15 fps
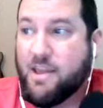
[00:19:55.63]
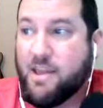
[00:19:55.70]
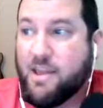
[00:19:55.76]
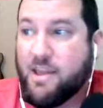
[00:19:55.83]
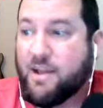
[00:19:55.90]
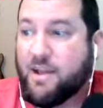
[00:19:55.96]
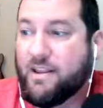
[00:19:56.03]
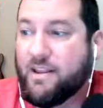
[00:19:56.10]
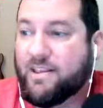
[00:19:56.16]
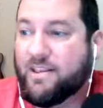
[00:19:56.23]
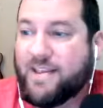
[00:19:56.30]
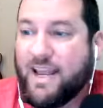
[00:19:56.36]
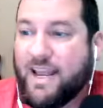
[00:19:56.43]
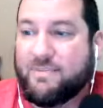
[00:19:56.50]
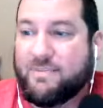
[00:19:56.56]
But at the
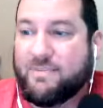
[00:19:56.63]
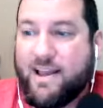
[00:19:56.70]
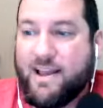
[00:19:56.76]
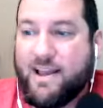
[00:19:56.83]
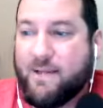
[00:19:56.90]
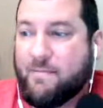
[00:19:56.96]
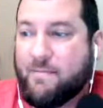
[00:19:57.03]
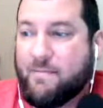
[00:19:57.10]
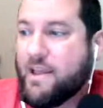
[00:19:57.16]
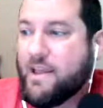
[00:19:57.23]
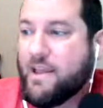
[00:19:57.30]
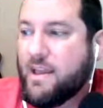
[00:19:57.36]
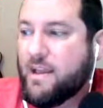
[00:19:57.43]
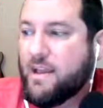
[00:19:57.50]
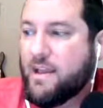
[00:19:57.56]
same time,
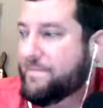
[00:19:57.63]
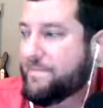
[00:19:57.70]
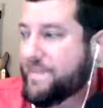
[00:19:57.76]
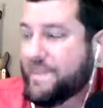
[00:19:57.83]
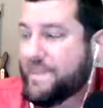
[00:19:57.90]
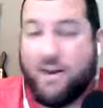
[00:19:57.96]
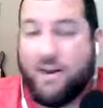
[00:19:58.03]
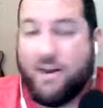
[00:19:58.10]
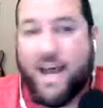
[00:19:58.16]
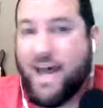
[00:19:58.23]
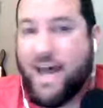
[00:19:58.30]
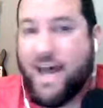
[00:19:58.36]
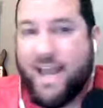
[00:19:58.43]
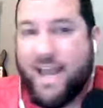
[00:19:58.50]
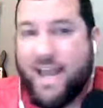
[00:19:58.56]
they don't
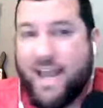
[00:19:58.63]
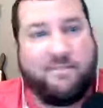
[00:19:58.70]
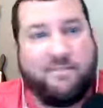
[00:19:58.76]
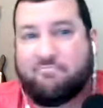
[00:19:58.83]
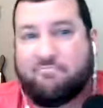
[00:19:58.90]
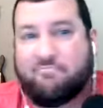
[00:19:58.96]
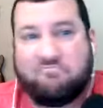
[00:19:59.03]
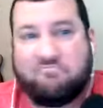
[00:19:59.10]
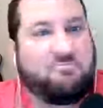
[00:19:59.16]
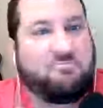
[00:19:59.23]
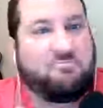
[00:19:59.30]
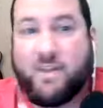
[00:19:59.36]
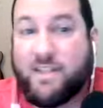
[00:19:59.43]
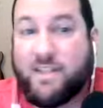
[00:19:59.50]
hide what they